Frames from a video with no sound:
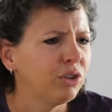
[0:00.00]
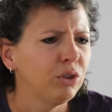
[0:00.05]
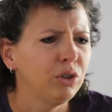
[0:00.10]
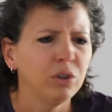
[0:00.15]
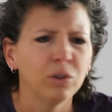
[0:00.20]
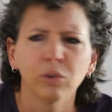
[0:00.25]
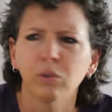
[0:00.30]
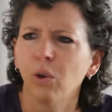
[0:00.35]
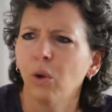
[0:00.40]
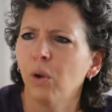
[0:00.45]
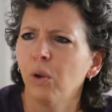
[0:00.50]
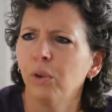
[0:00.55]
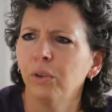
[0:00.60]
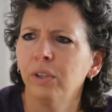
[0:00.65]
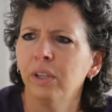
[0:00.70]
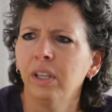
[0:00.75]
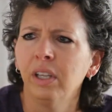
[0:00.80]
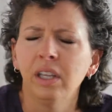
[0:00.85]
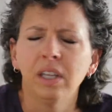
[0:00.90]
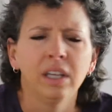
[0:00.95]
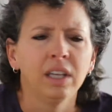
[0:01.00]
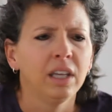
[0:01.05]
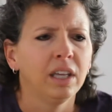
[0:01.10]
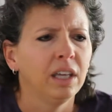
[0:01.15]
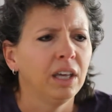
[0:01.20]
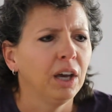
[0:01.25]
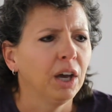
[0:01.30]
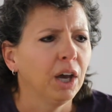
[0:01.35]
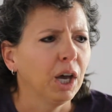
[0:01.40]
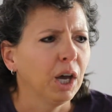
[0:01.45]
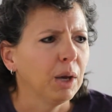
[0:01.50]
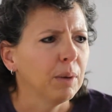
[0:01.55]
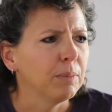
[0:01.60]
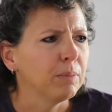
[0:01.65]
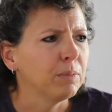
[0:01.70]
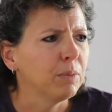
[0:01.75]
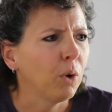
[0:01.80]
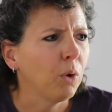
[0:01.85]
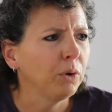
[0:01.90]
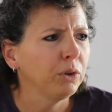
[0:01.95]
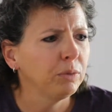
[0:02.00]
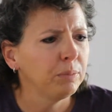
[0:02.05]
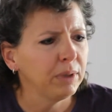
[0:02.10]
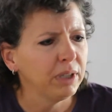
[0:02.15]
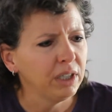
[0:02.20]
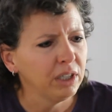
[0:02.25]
2 years old, always